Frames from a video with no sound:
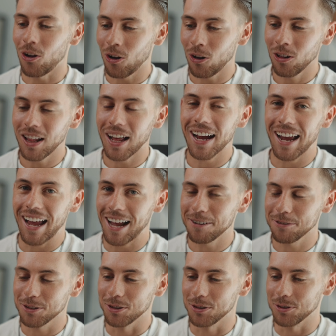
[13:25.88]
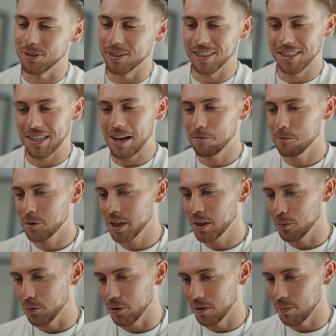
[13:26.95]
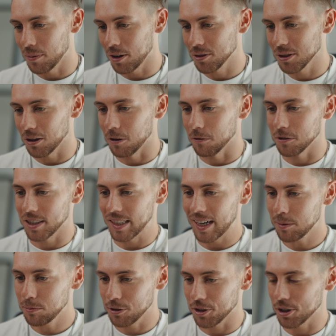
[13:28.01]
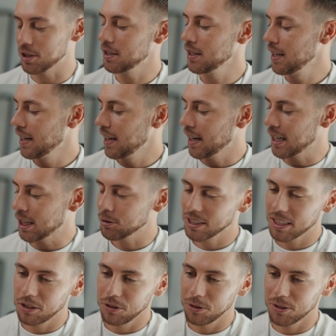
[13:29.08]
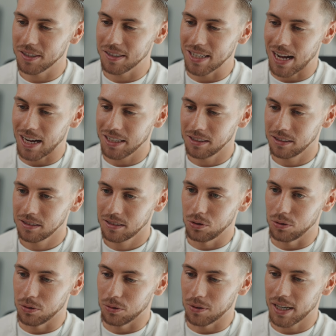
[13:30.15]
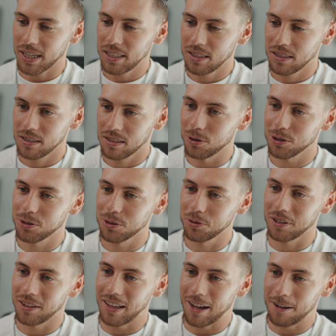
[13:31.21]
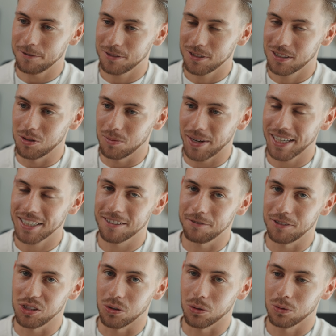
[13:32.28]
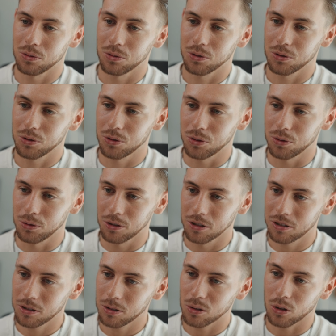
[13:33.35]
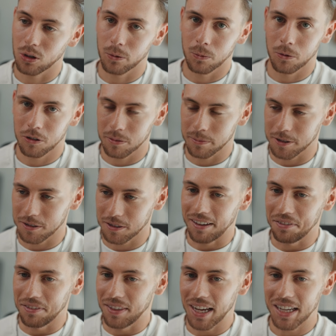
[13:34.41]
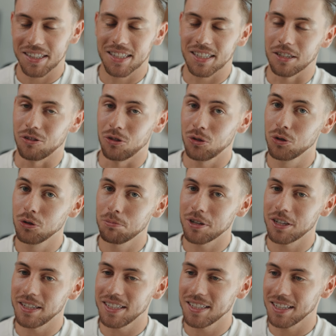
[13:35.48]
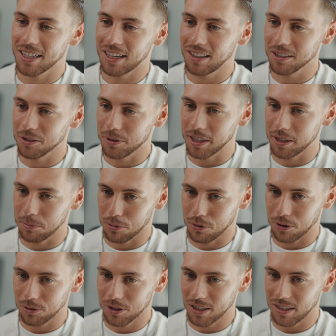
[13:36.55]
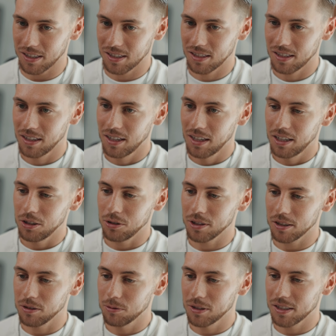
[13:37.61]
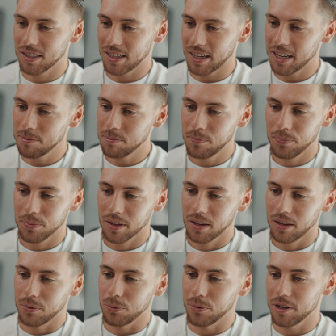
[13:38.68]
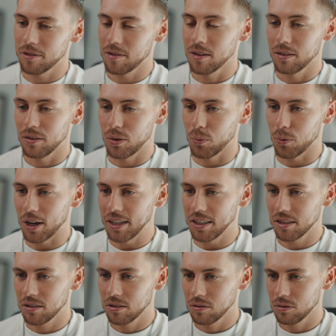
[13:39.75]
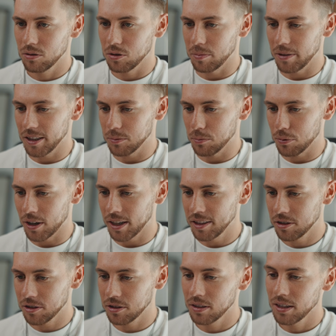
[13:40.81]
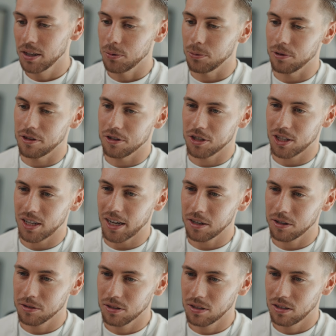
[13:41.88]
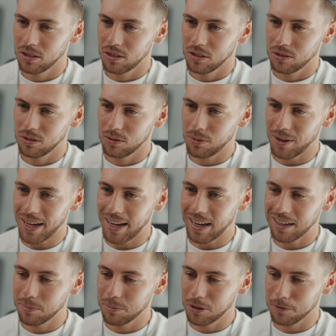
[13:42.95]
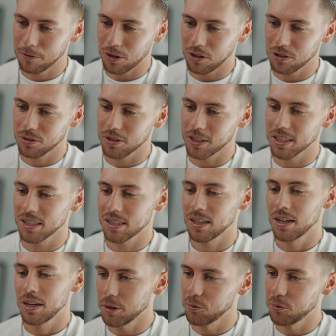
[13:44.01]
All I have to do is hovering with the mouse over temperature, and now I can use the dial to the right or to the left to make the video cooler or warmer. And that's a super easy color grading process. You can do the same with the whites to make it brighter, with the shadows to add a bit of contrast.